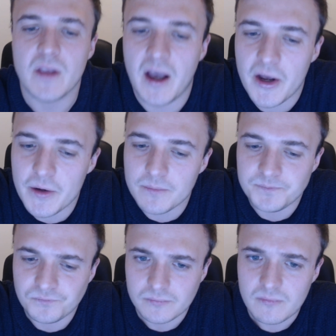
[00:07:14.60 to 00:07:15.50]

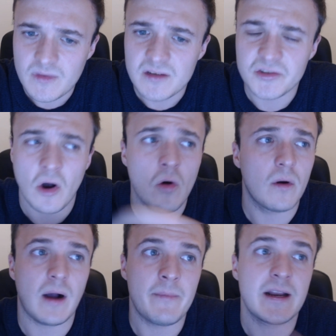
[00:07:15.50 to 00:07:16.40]
Um,
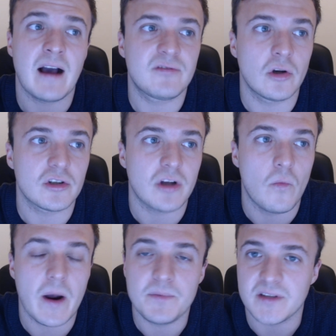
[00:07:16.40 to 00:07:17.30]
so I mean, I've touched on
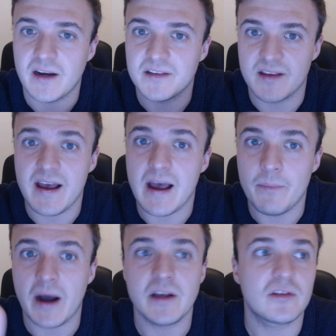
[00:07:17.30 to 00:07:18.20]
websites there,
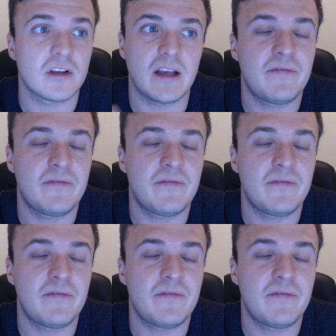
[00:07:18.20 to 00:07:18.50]
but I used to.